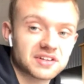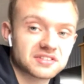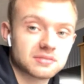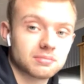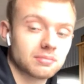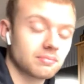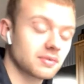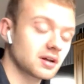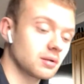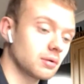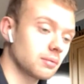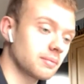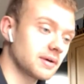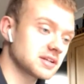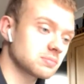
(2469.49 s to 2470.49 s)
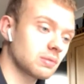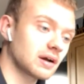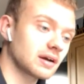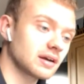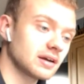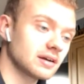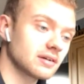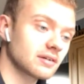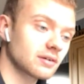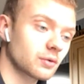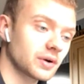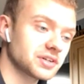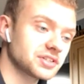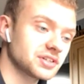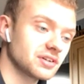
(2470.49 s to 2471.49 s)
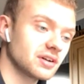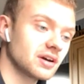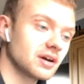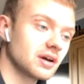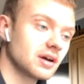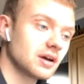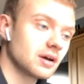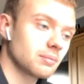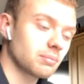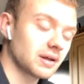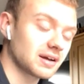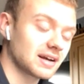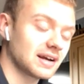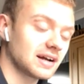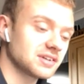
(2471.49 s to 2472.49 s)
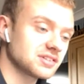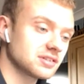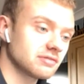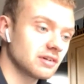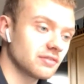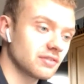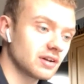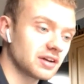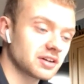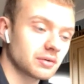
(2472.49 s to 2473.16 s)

That's going to be the best blanket question, blanket answer even.